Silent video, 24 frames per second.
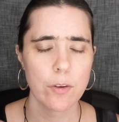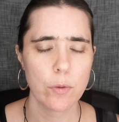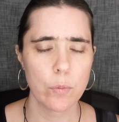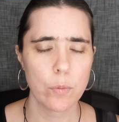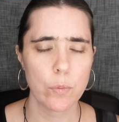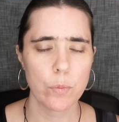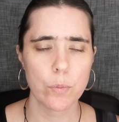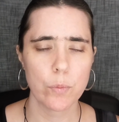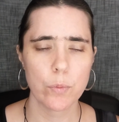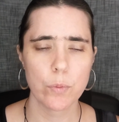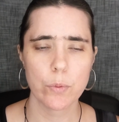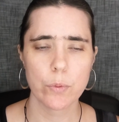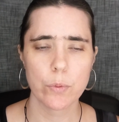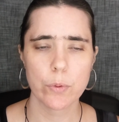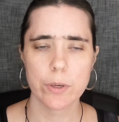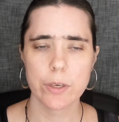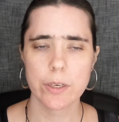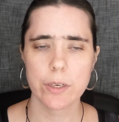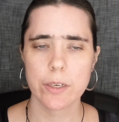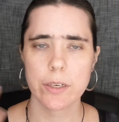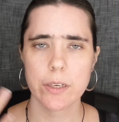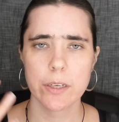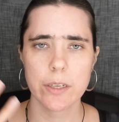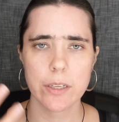It'll
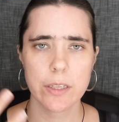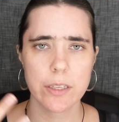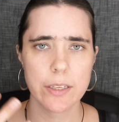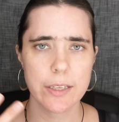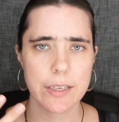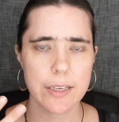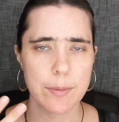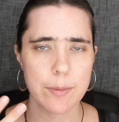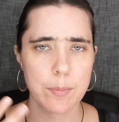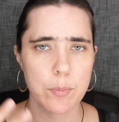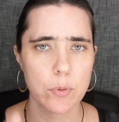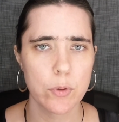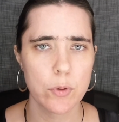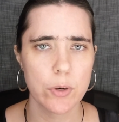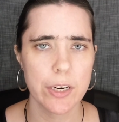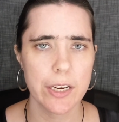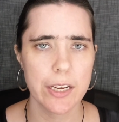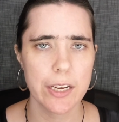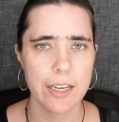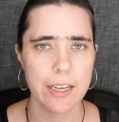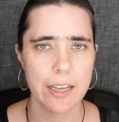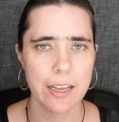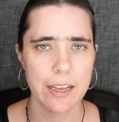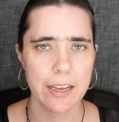really
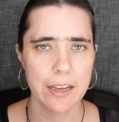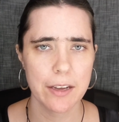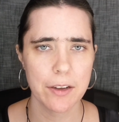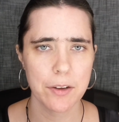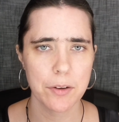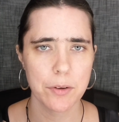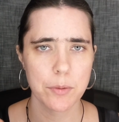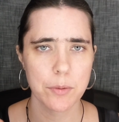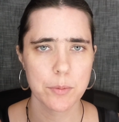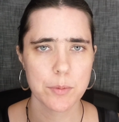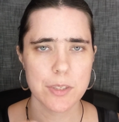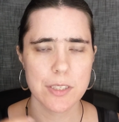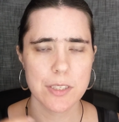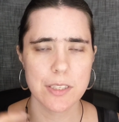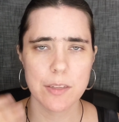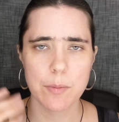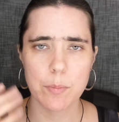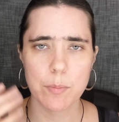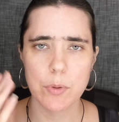bring out